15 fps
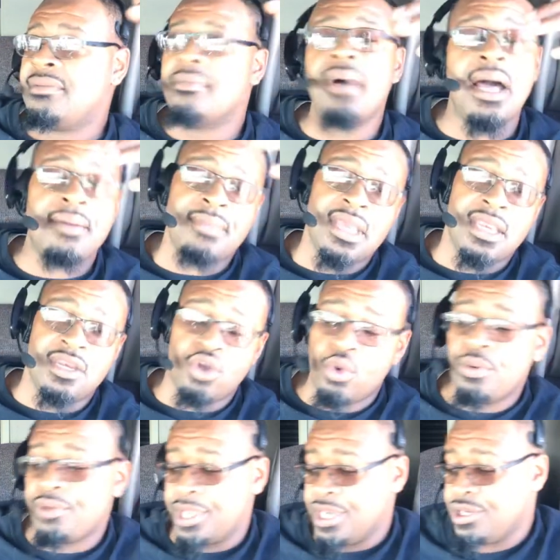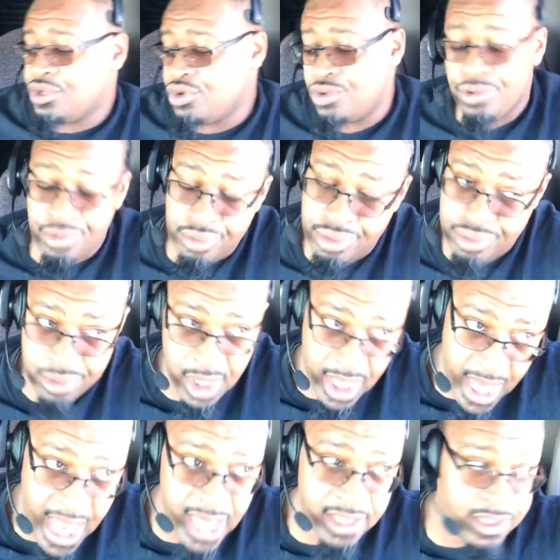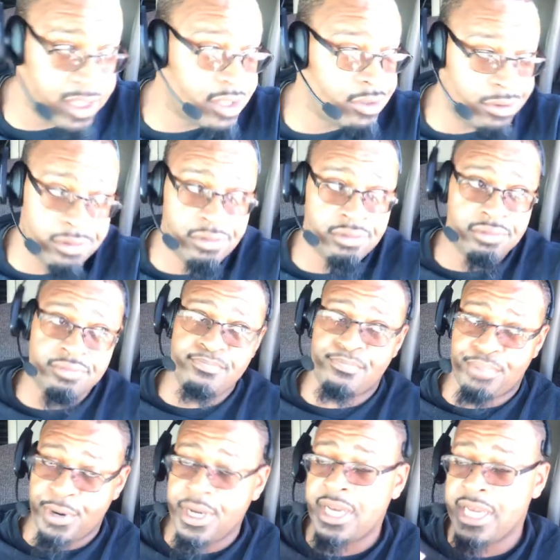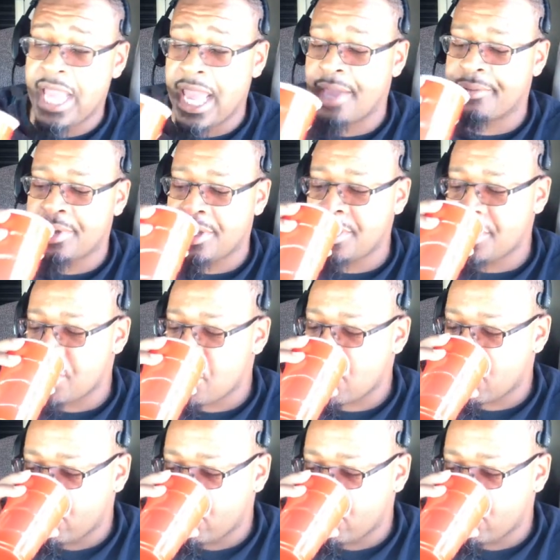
But I mean, it actually do pretty damn good.